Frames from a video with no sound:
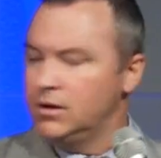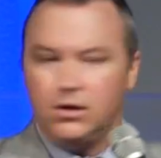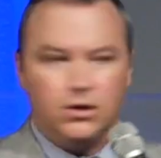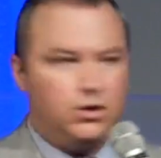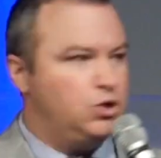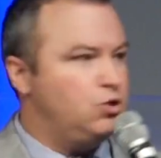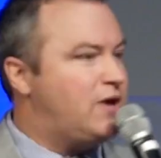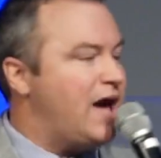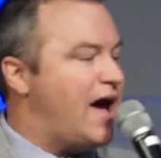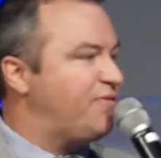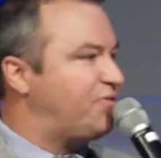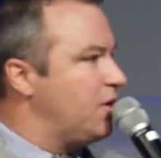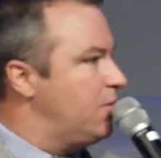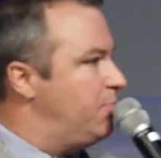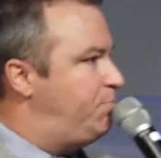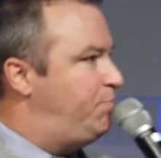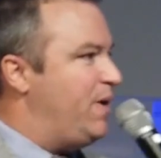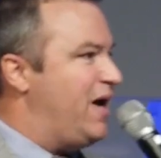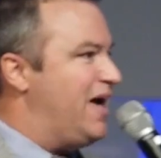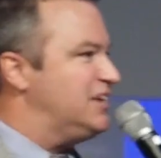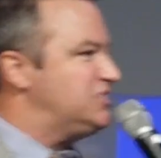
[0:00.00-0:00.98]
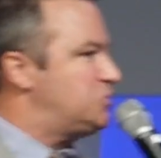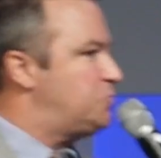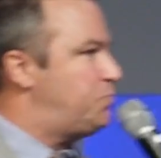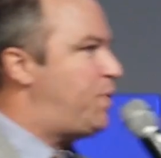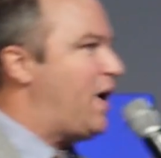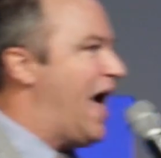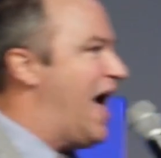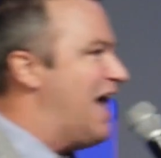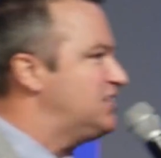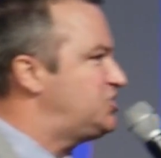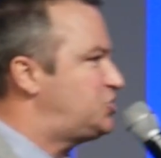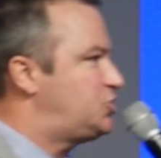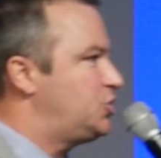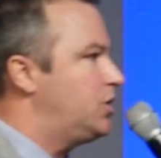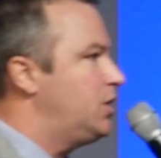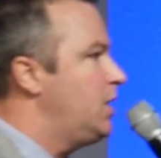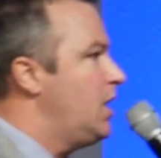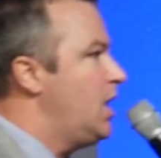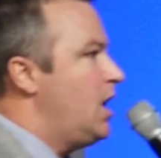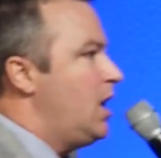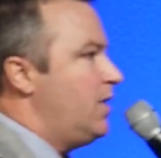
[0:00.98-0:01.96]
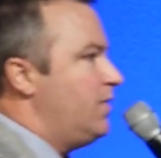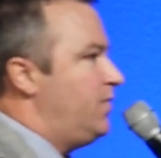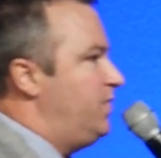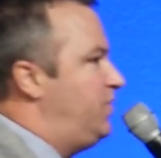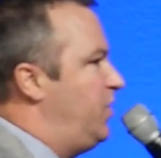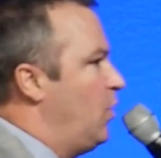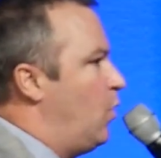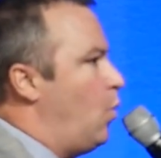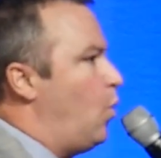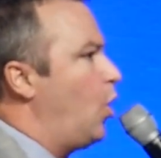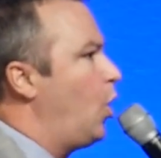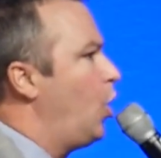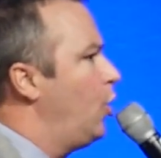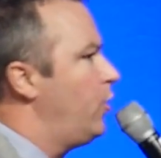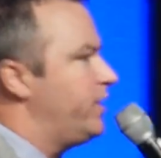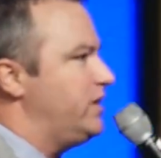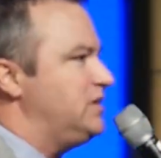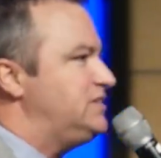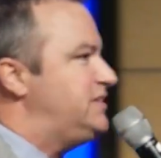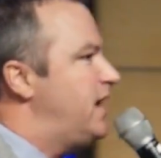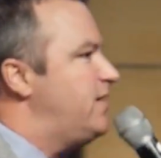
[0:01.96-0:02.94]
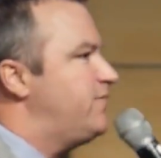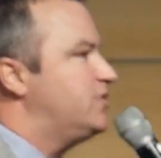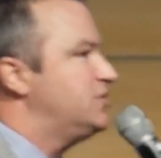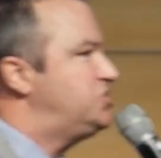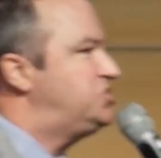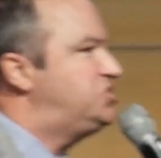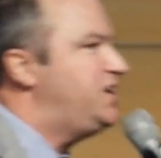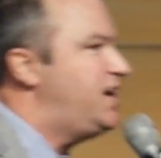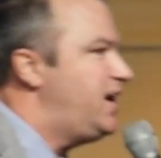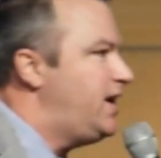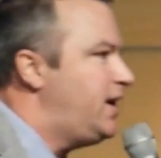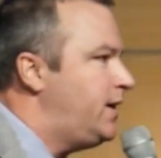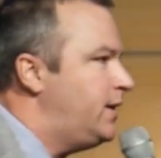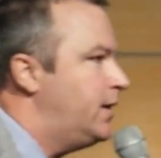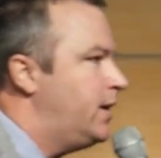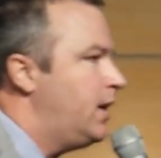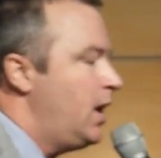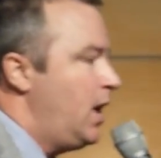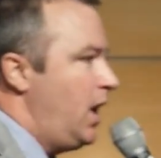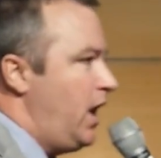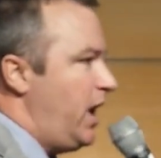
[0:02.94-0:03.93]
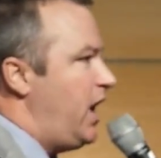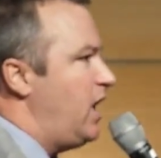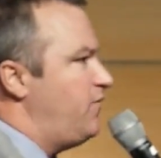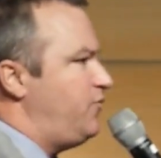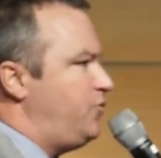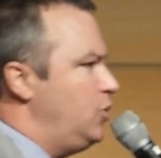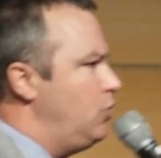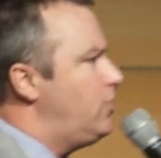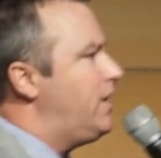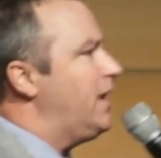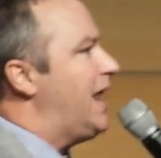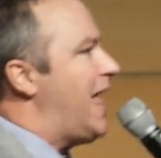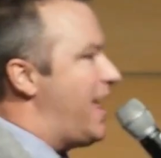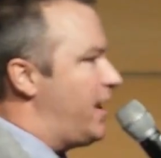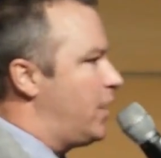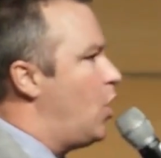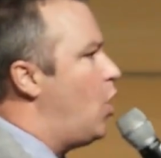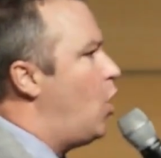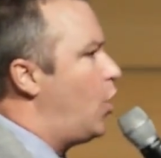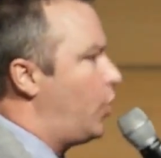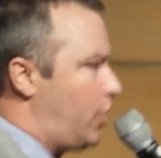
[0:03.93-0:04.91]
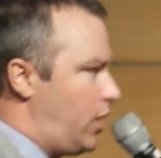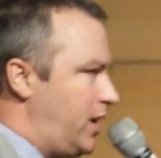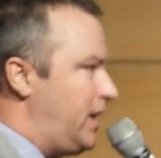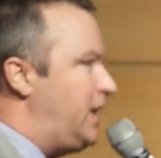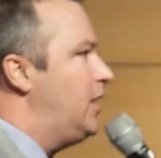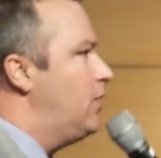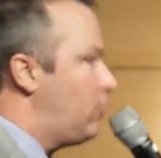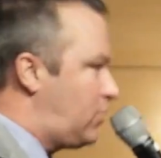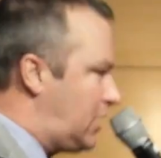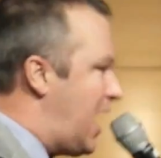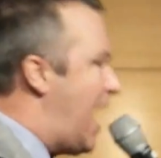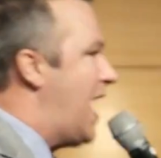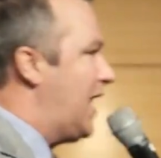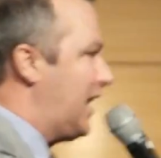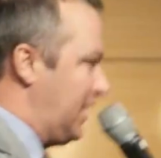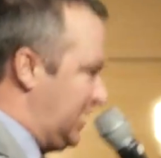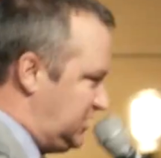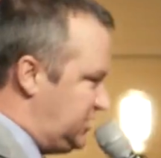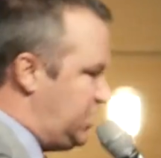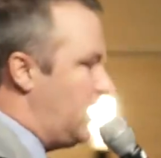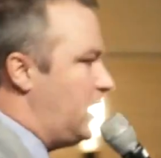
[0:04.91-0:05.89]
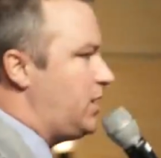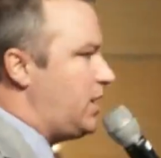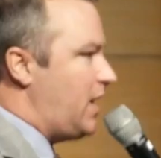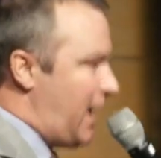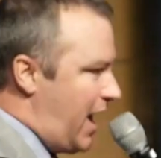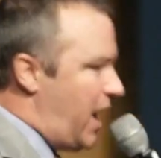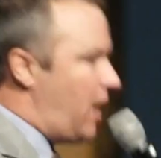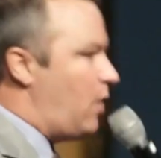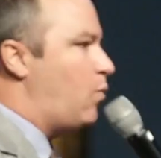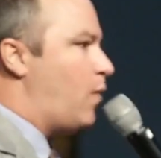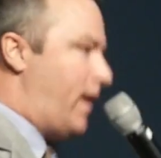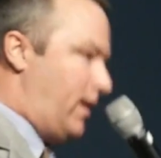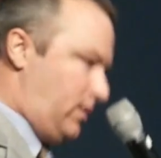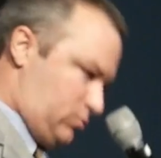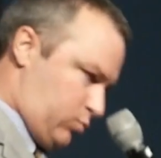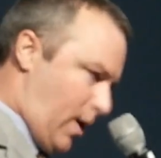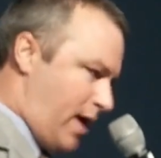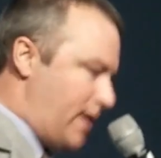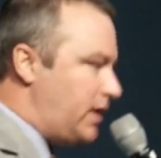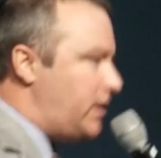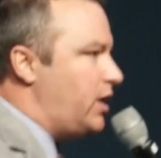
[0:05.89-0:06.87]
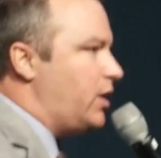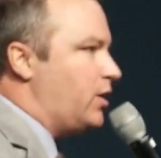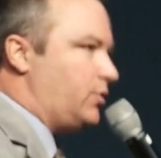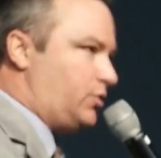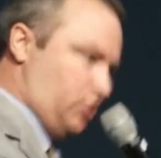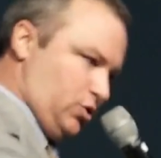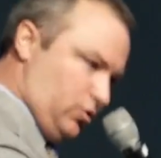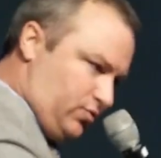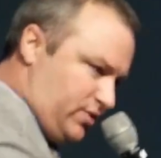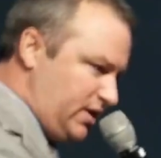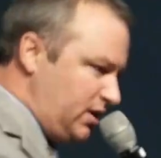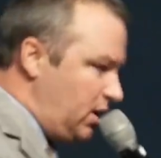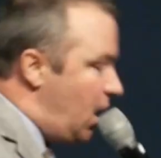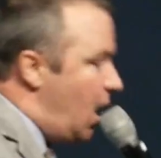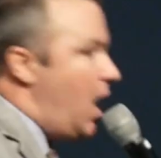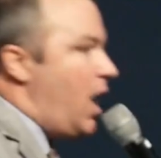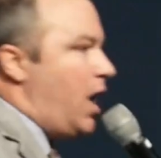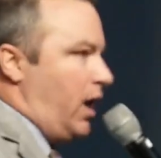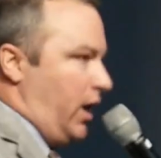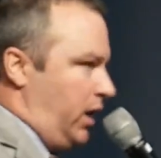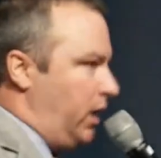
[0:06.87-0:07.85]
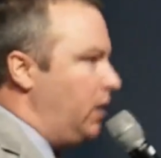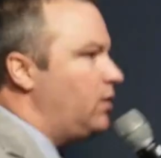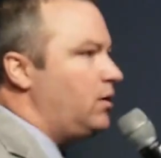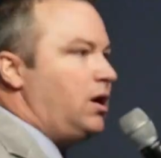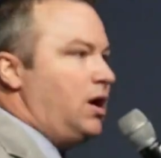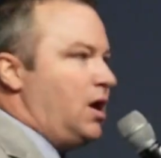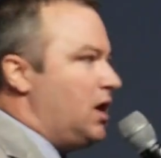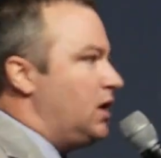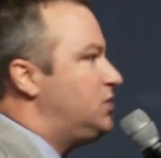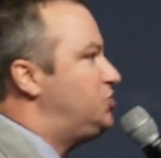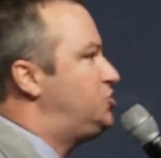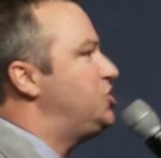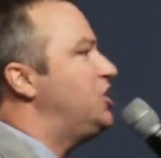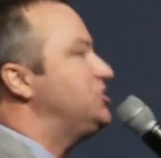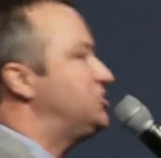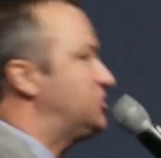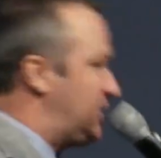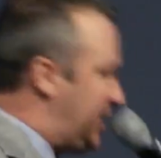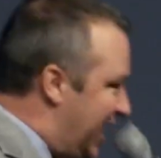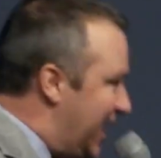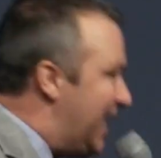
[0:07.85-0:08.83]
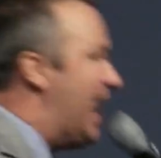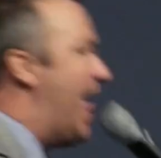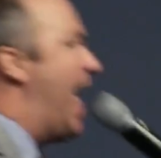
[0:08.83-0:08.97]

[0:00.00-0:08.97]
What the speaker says: You got the best pastor the world has ever seen. If you get out of order, he'll kindly tell you, hey, wait, right here, do this. He'll just get